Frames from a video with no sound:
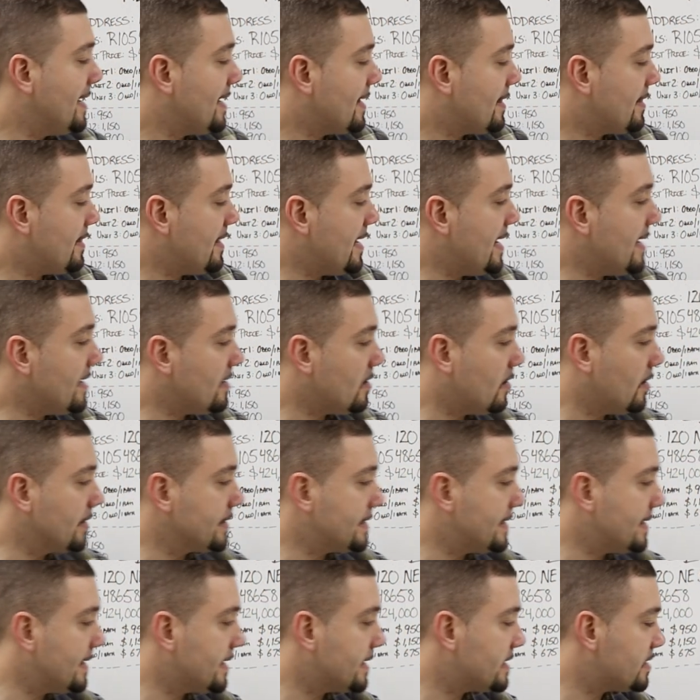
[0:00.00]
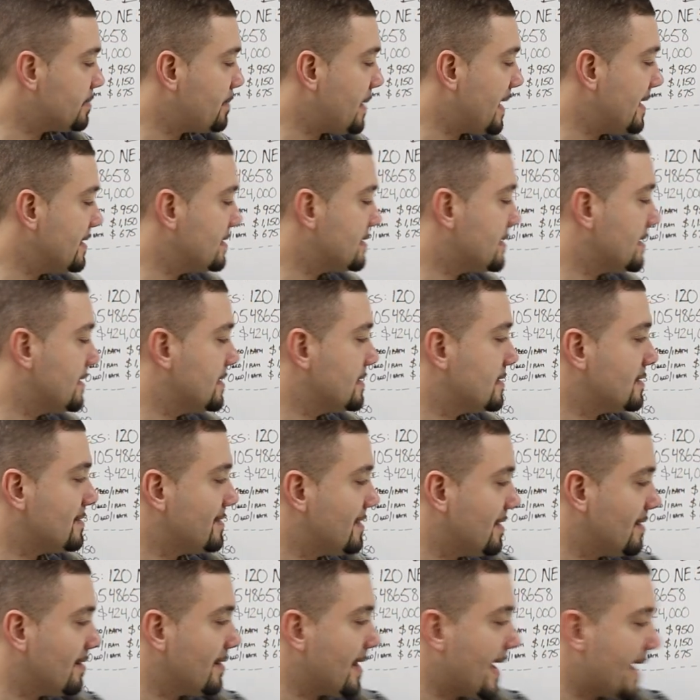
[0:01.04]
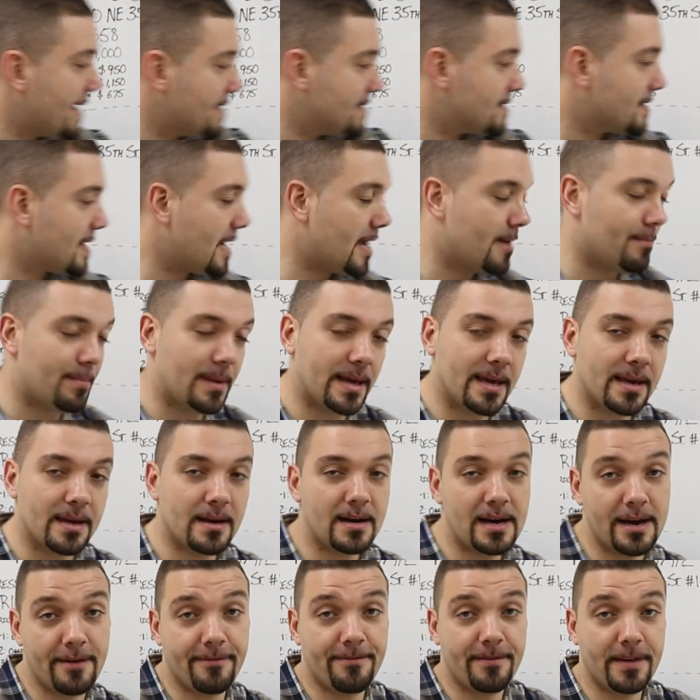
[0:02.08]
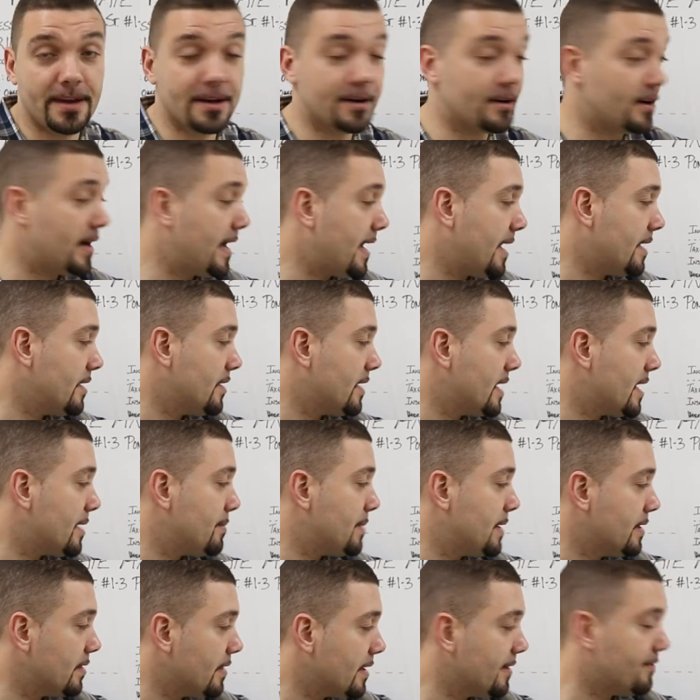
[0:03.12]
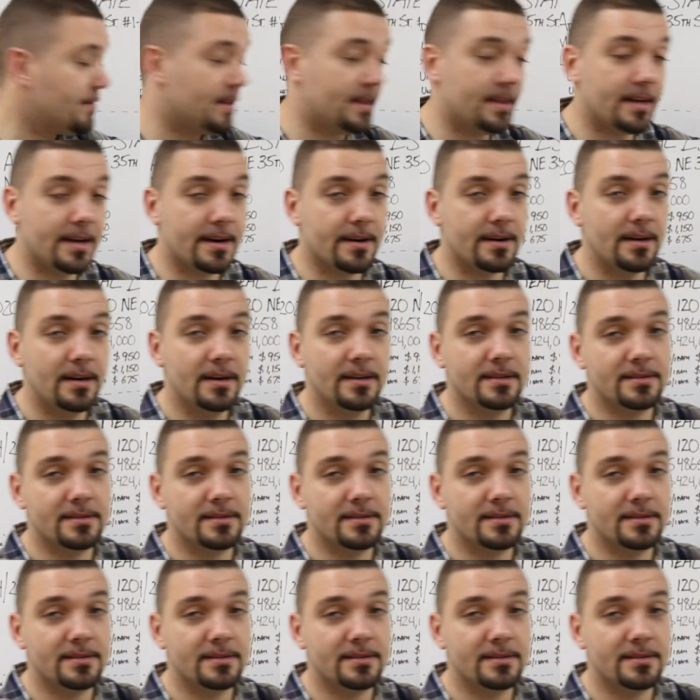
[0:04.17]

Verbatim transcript: Then on the expenses, the landscaping, I figure, hey, you got to be living there,